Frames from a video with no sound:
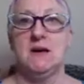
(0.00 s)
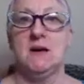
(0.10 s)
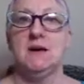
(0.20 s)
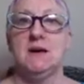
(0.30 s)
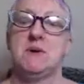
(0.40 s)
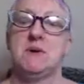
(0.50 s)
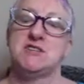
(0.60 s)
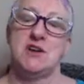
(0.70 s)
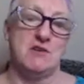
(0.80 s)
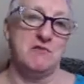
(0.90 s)

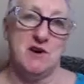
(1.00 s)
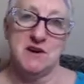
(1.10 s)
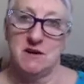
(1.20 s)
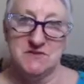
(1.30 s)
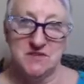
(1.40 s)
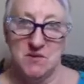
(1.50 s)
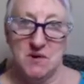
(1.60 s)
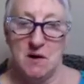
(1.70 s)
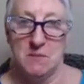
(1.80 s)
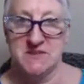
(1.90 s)
especially on a Friday afternoon at
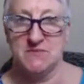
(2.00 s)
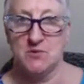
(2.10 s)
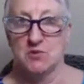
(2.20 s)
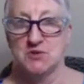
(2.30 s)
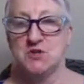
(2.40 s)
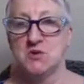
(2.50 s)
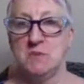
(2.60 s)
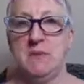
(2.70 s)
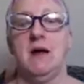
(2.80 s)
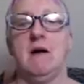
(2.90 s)
4:30 to
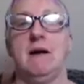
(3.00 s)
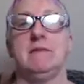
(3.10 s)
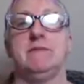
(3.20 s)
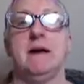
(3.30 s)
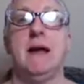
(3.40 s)
join me live.